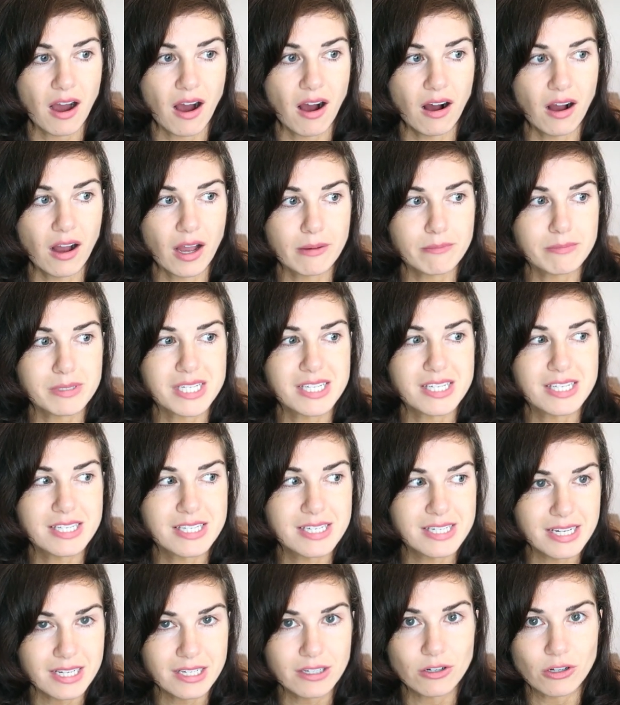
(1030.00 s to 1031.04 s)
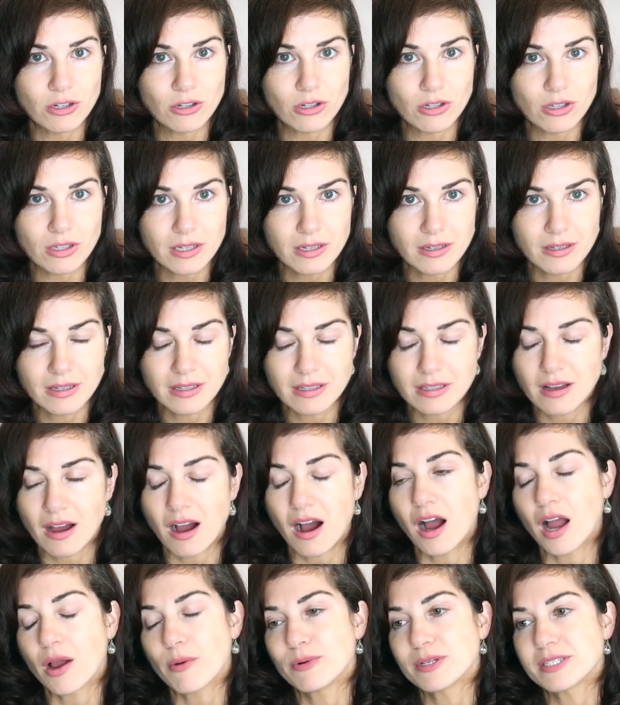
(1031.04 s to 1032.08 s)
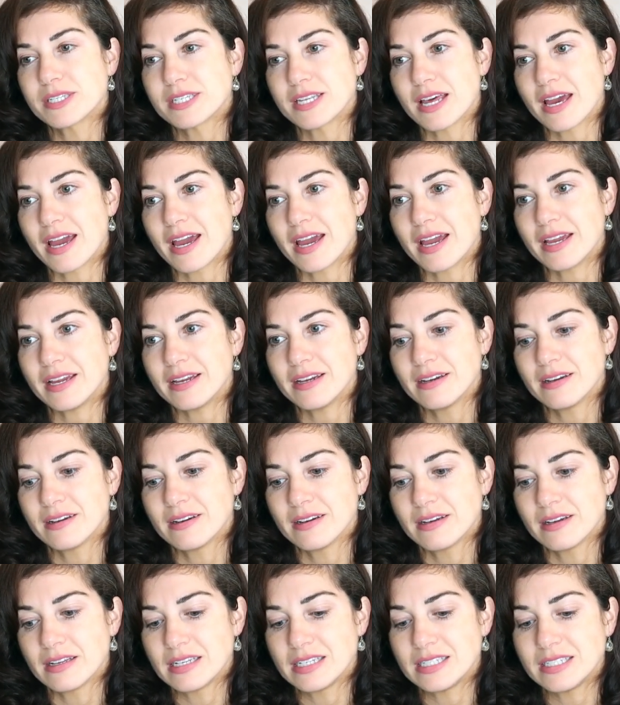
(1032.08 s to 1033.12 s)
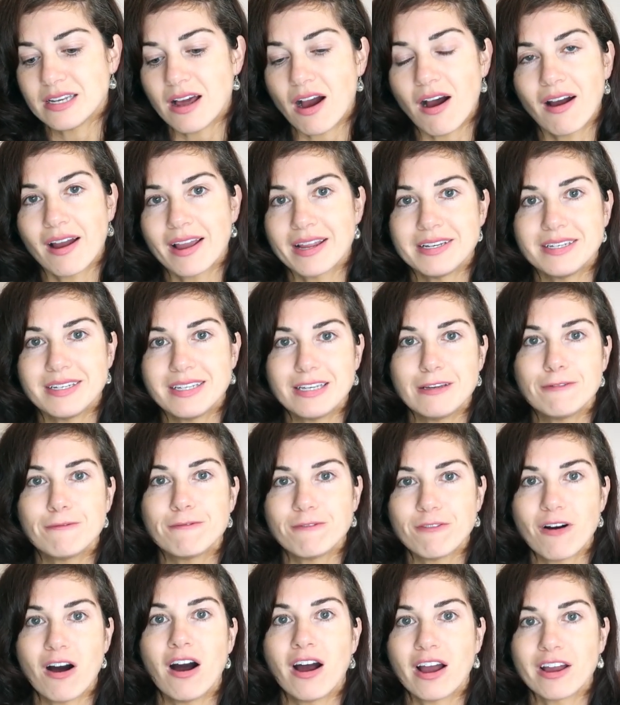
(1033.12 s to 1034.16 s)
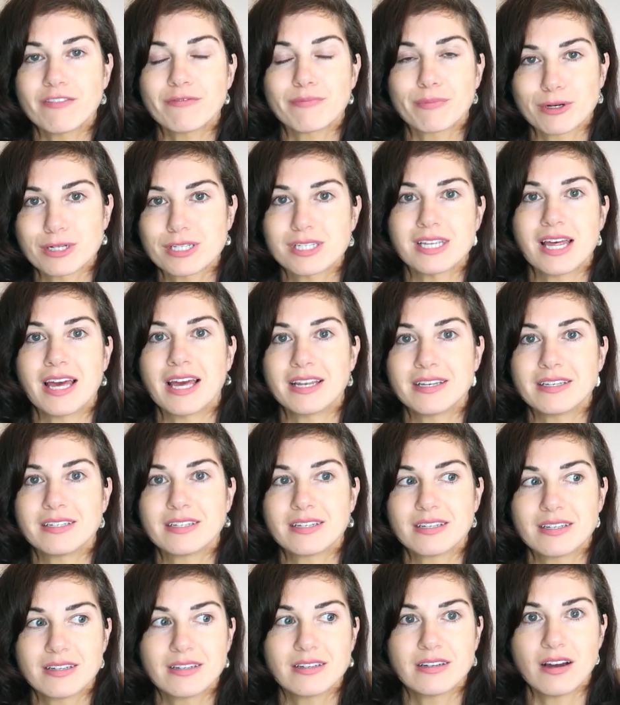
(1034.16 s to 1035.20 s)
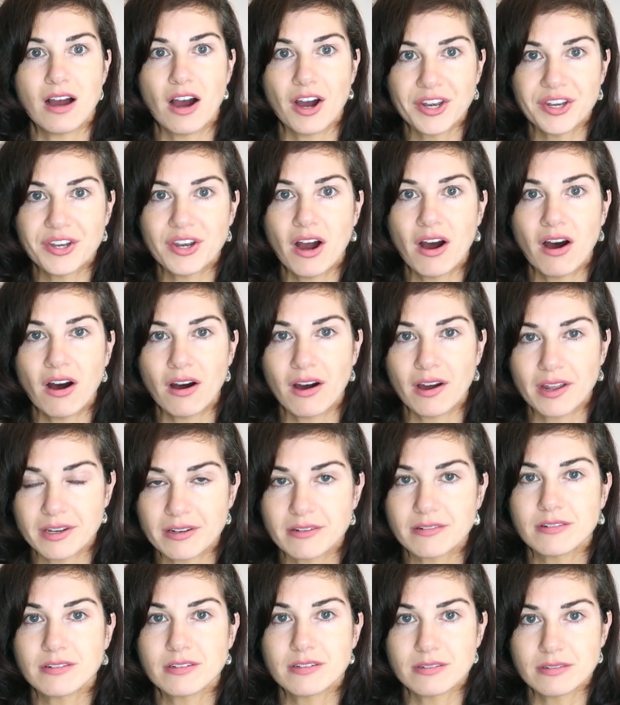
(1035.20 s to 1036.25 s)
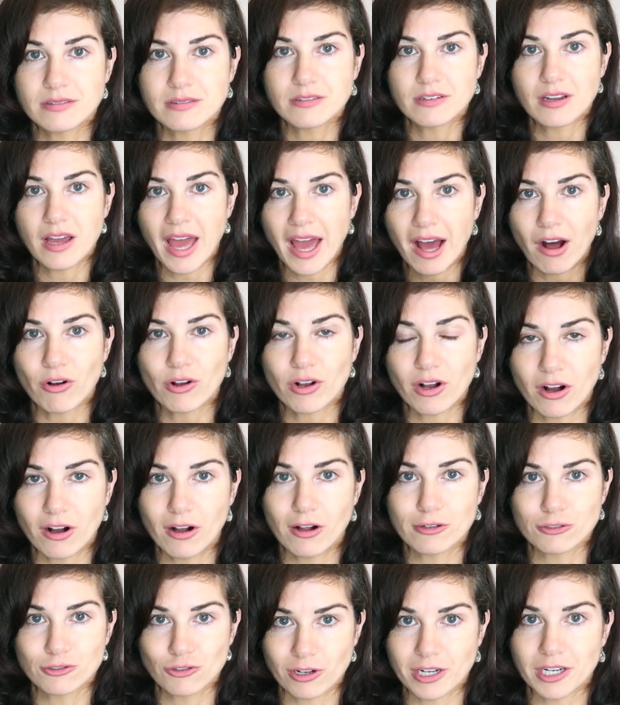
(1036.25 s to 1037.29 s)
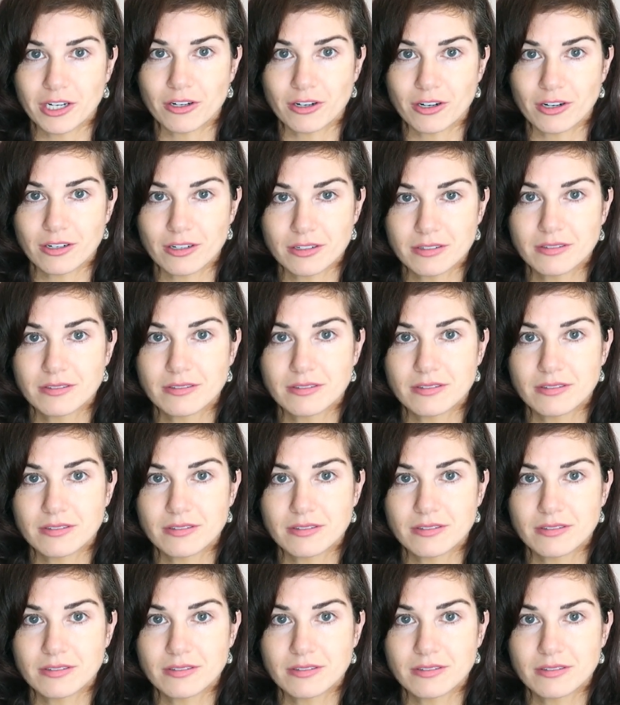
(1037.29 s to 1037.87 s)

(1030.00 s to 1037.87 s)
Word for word: I'm still, I would say, 95% a non alcohol drinker.